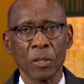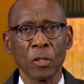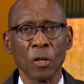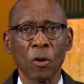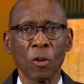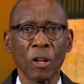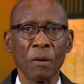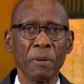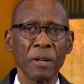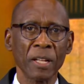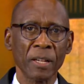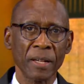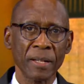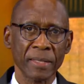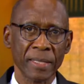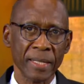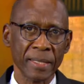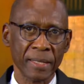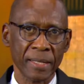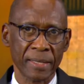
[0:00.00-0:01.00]
The global
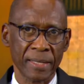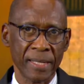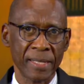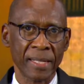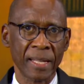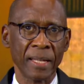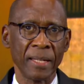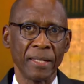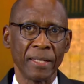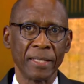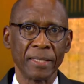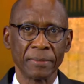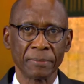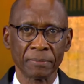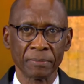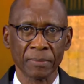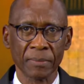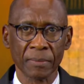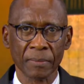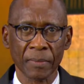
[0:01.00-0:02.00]
consensus is clear
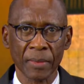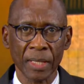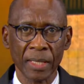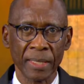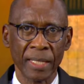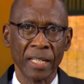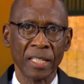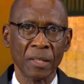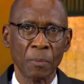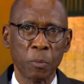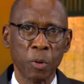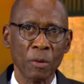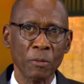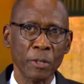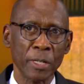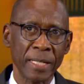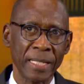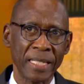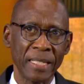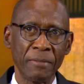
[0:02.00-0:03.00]
that the
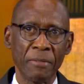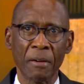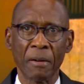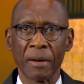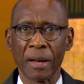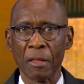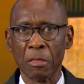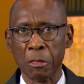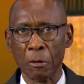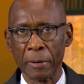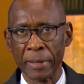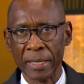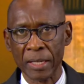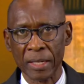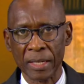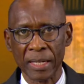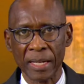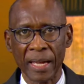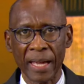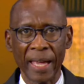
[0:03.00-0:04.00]
provocative
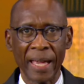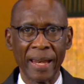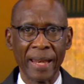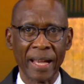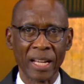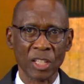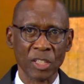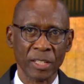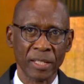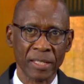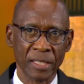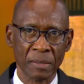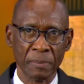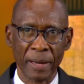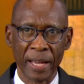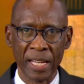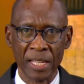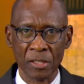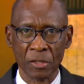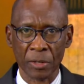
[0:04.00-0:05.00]
rhetoric and actions
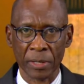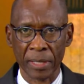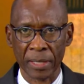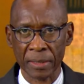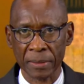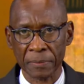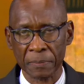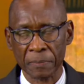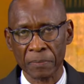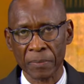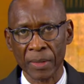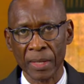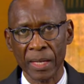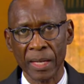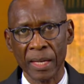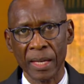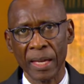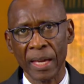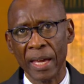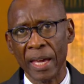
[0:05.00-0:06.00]
by Israel,
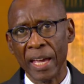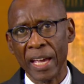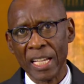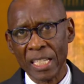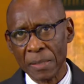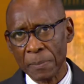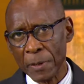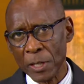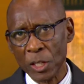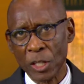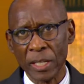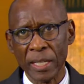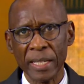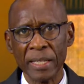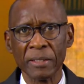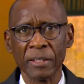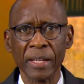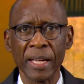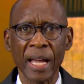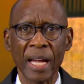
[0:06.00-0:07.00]

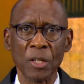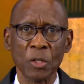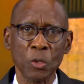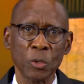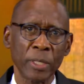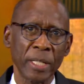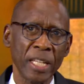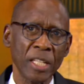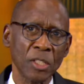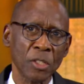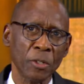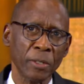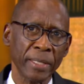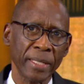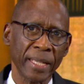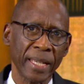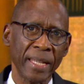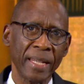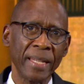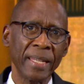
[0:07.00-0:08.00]
especially in regard to the
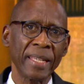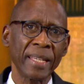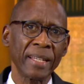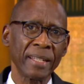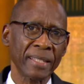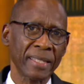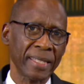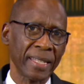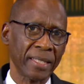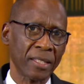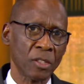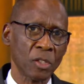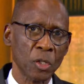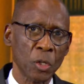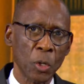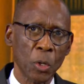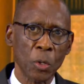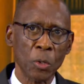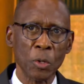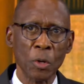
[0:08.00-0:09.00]
historic and legal status
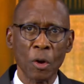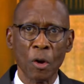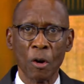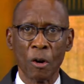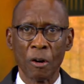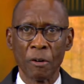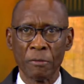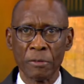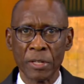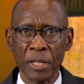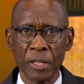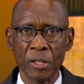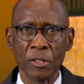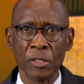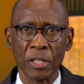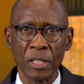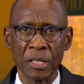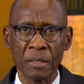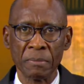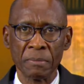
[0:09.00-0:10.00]
quo of
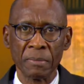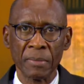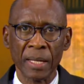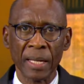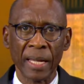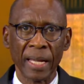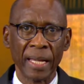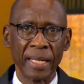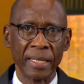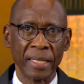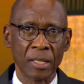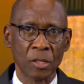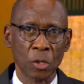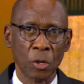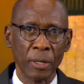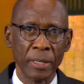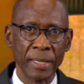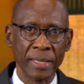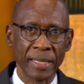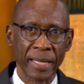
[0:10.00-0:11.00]
Jerusalem and its
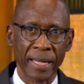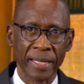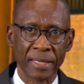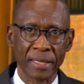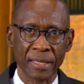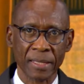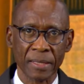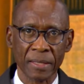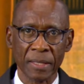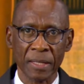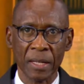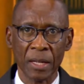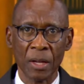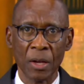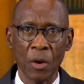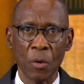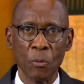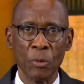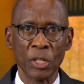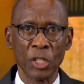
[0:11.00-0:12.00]
holy sites,
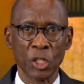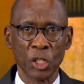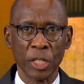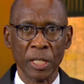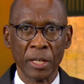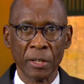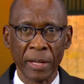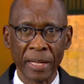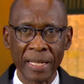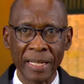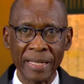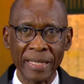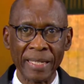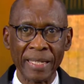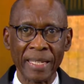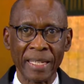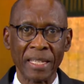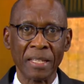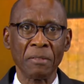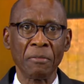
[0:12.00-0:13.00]
which
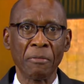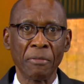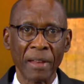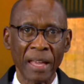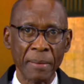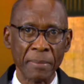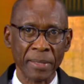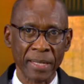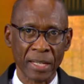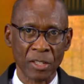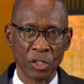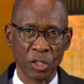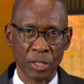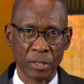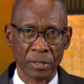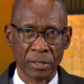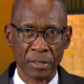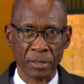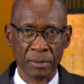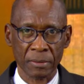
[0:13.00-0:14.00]
greatly inflame
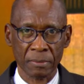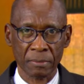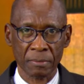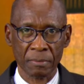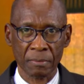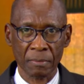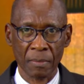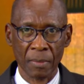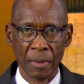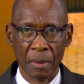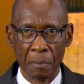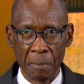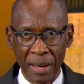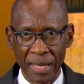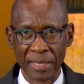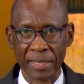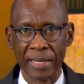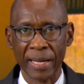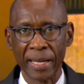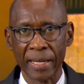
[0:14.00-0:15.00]
tensions,
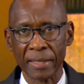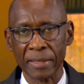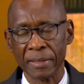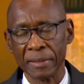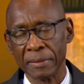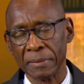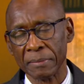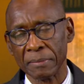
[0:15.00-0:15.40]
must end.